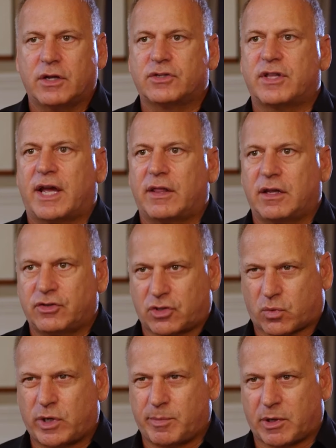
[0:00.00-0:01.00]
is
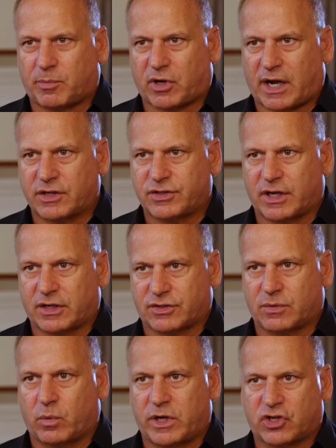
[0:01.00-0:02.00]
the criminal
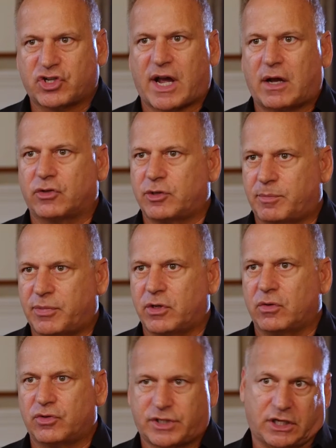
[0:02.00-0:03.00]
process. When a child's
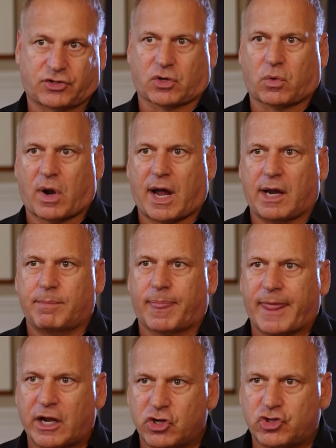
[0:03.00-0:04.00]
abused, it's a crime,
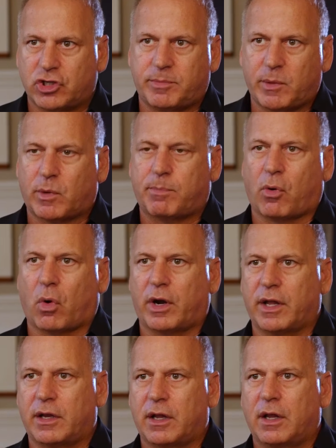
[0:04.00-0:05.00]
and it should be
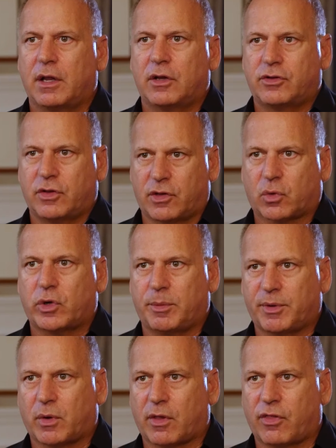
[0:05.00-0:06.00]
reported to the
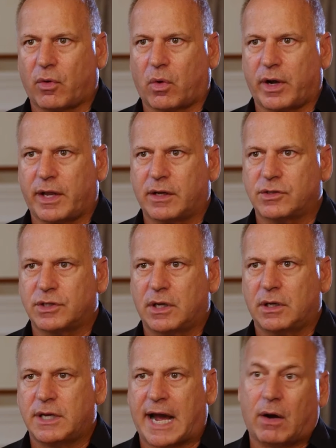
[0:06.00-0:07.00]
criminal authorities.
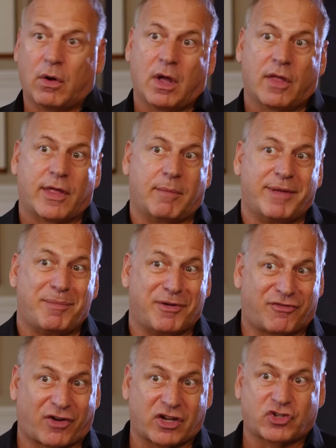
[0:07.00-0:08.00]
Now, that may
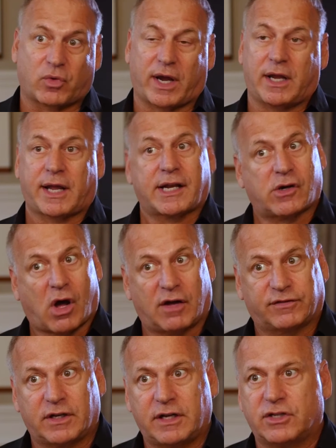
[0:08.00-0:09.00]
be frustrating, and it
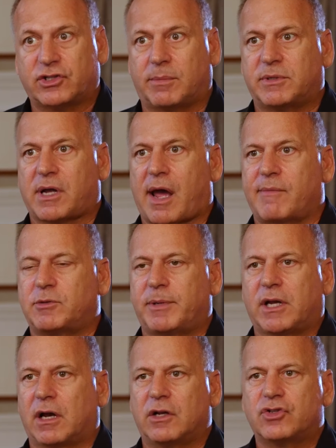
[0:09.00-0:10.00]
often is sometimes,
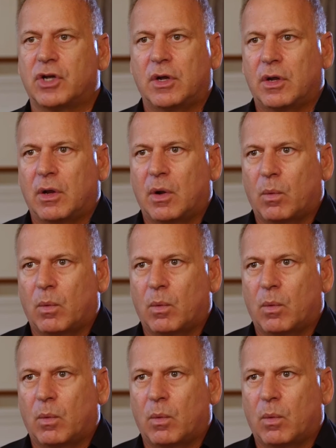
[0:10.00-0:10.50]
because